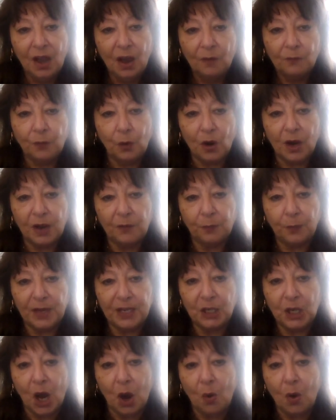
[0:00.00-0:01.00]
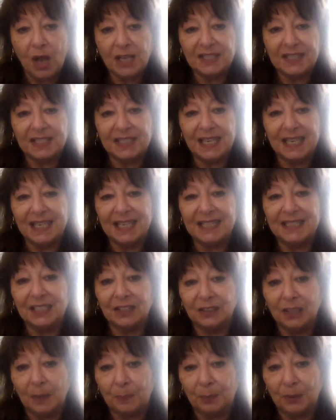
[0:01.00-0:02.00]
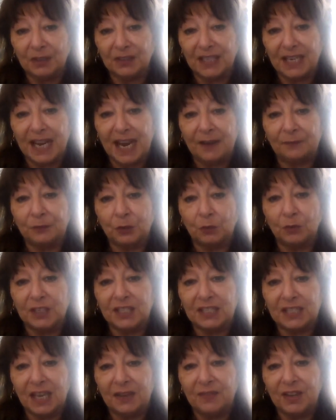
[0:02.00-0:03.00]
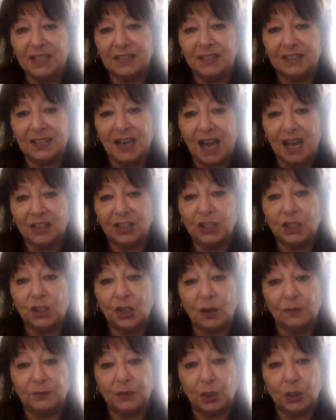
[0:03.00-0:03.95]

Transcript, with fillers: For if we go on sinning deliberately after receiving the knowledge of the